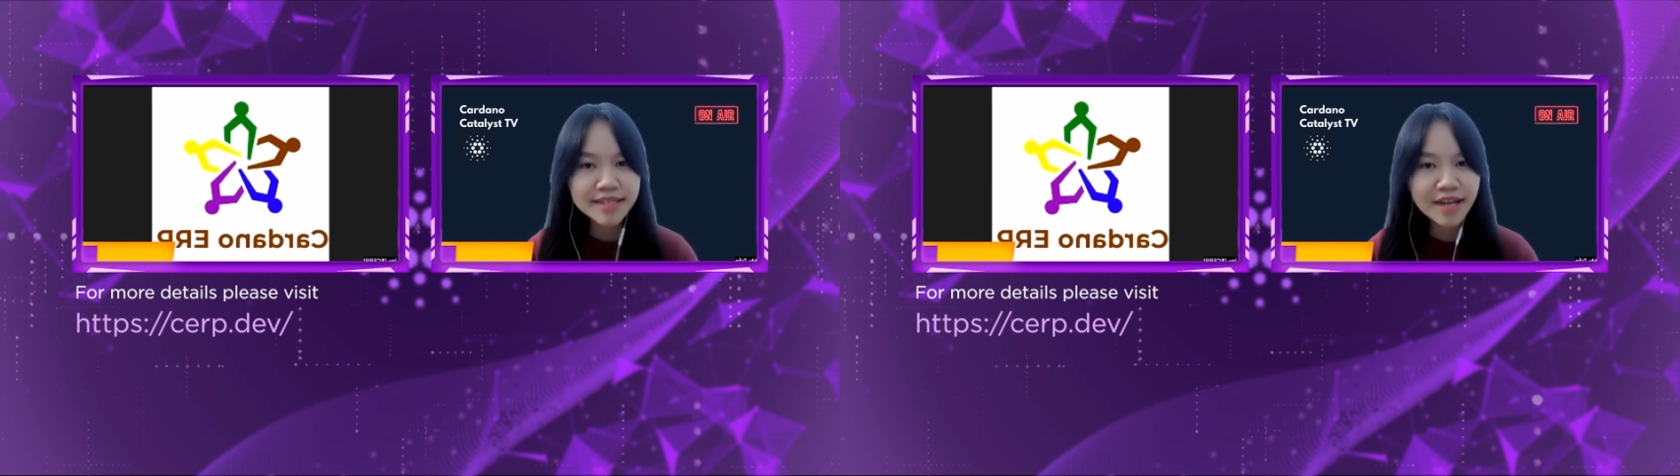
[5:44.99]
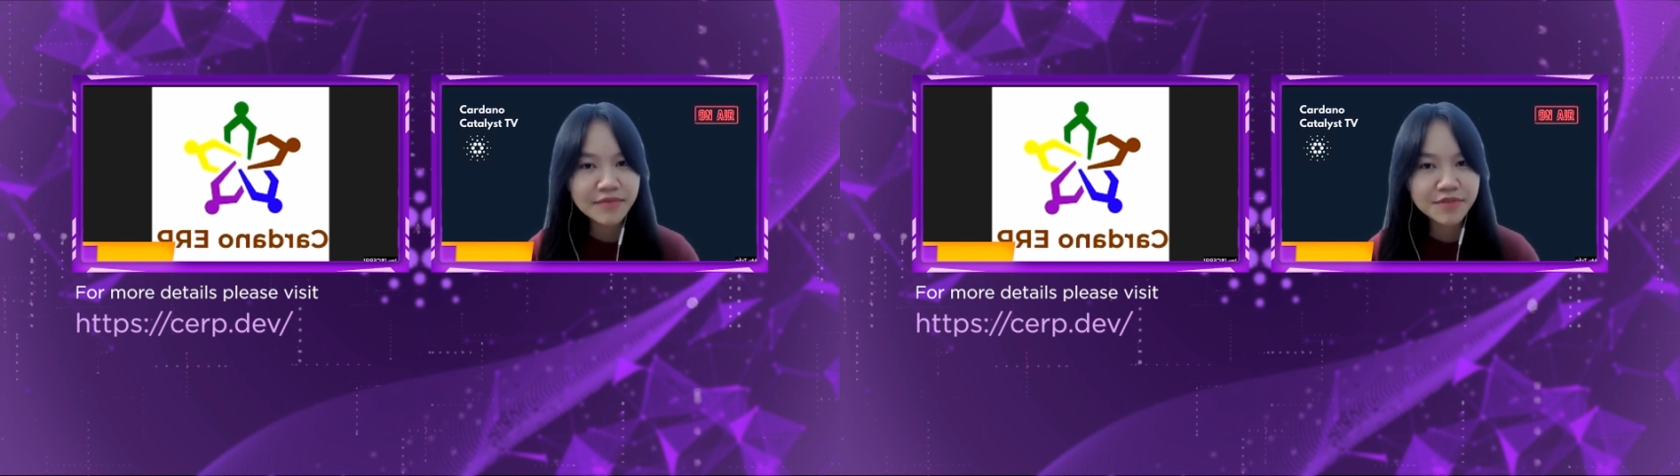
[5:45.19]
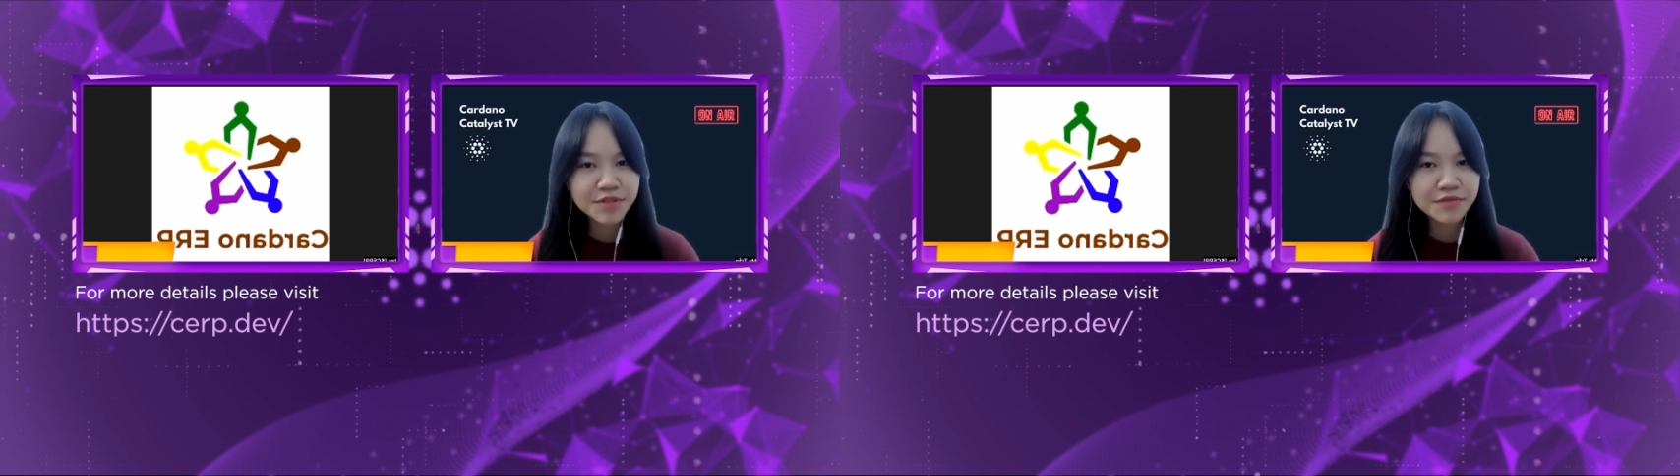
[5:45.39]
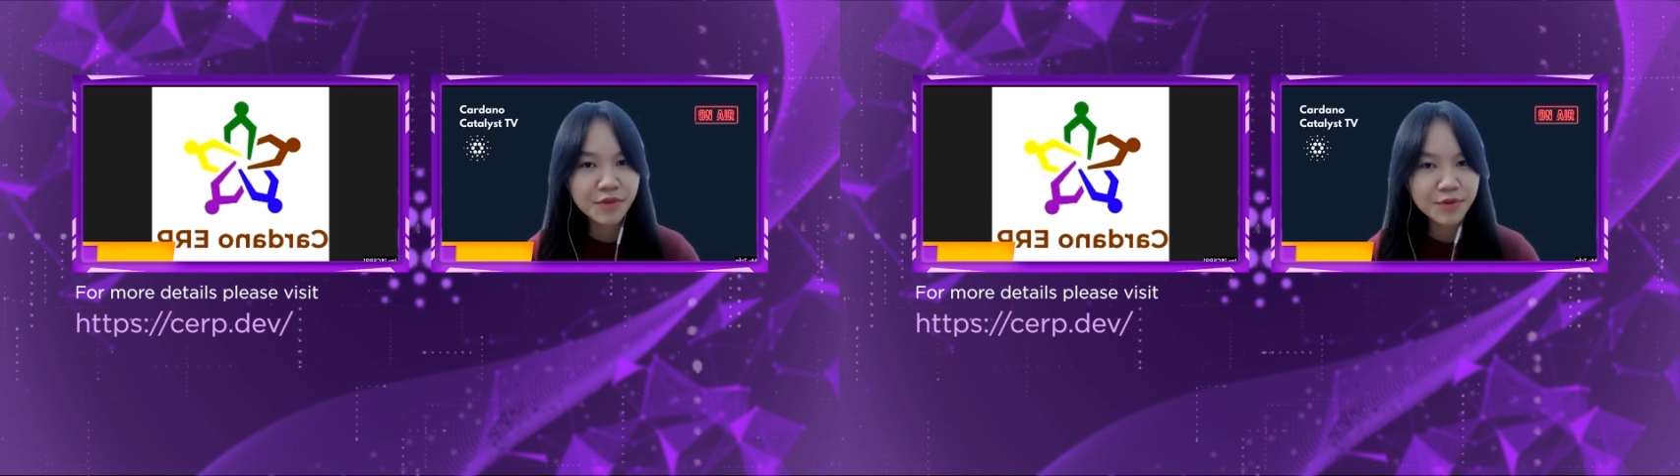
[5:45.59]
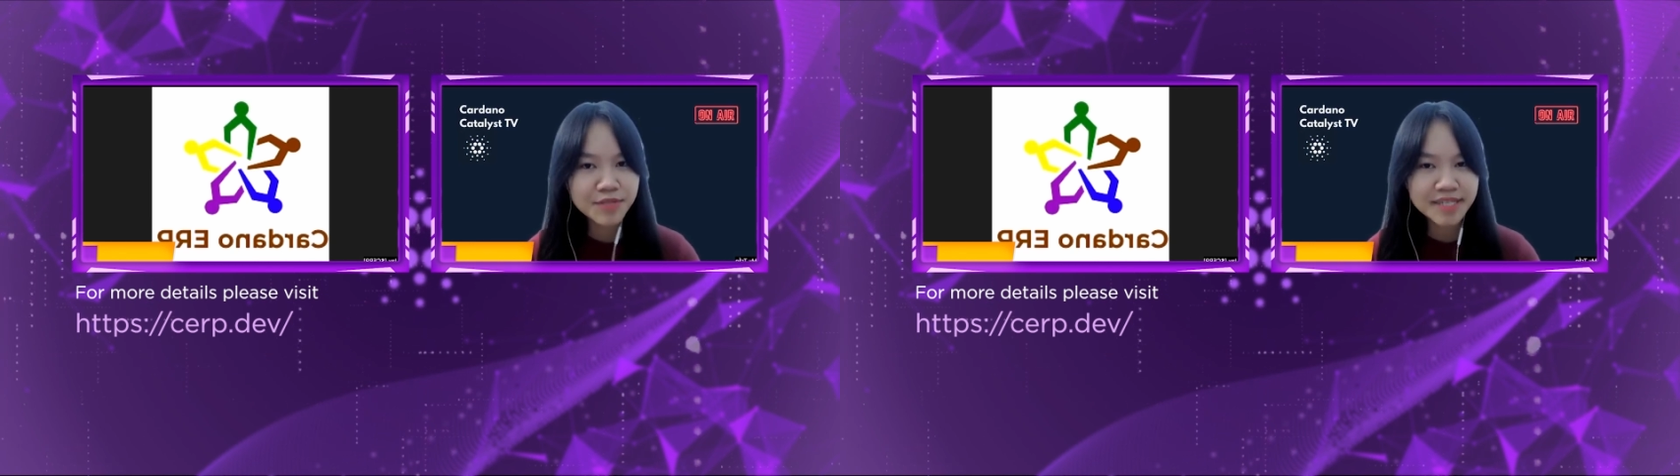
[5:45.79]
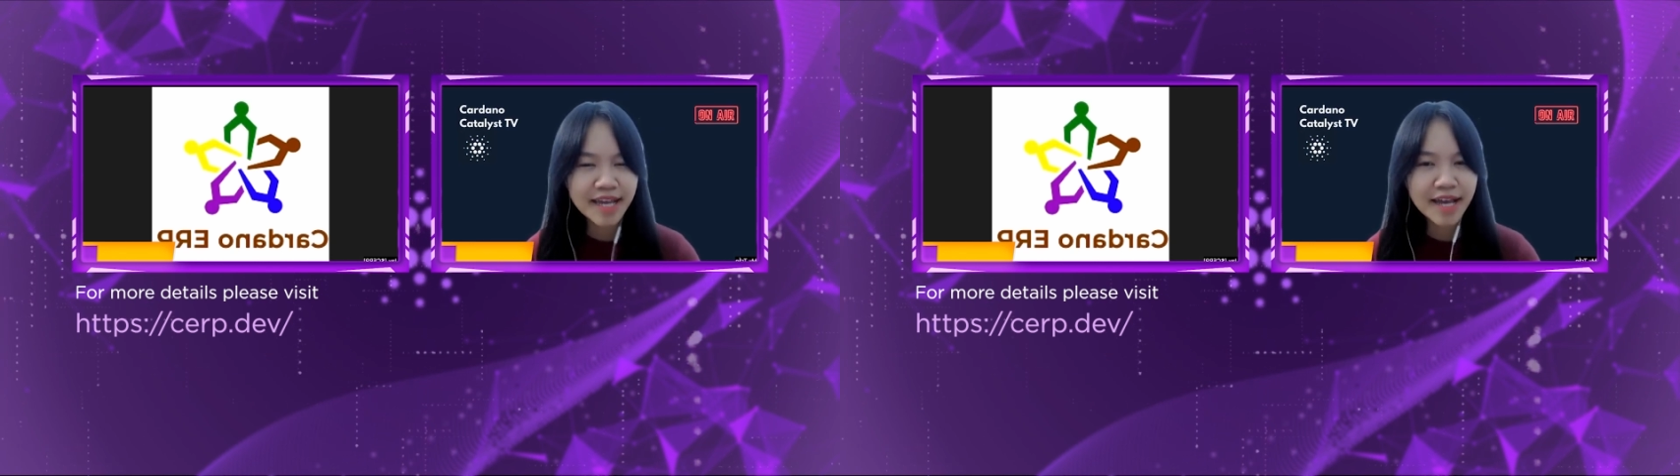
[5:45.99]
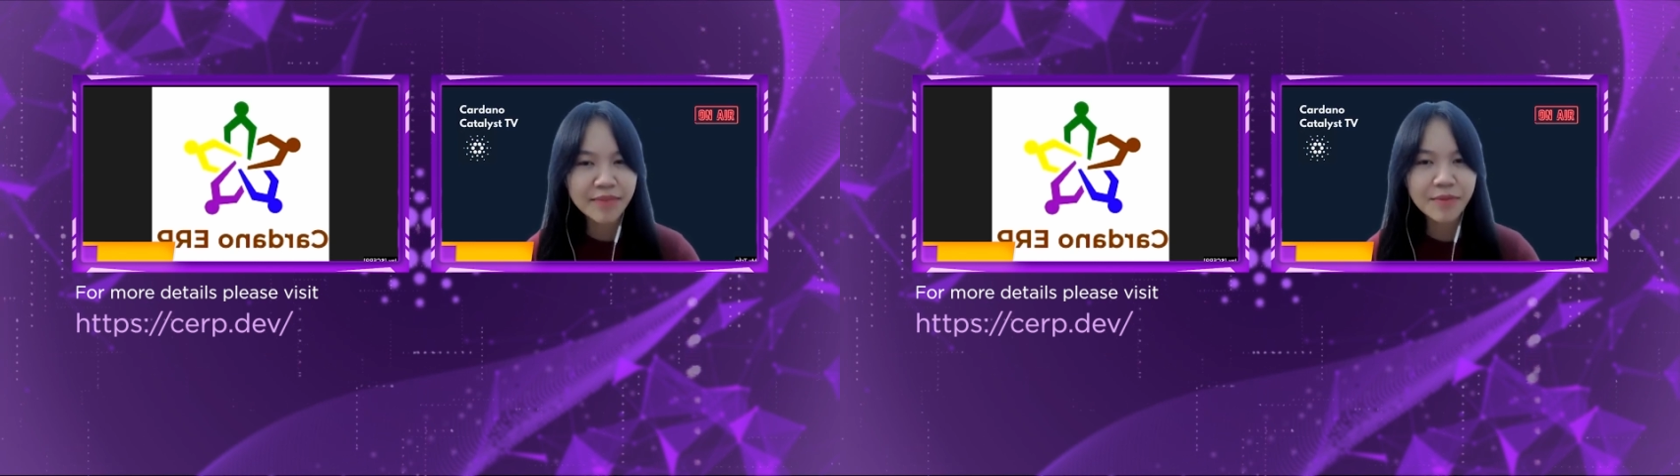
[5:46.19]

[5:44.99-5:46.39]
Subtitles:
come to the voting app